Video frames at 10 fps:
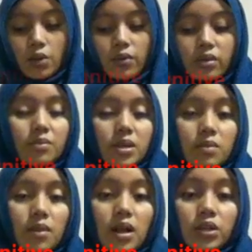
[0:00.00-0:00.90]
with
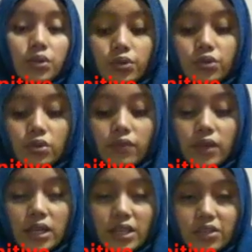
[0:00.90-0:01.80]
minimal use of
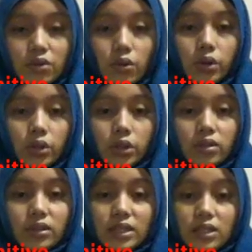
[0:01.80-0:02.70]
his or her
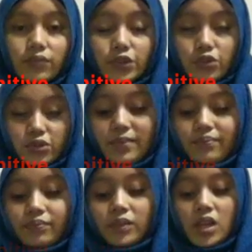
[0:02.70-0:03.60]
cognitive
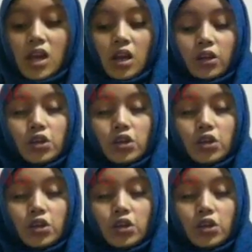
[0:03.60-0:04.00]
resources.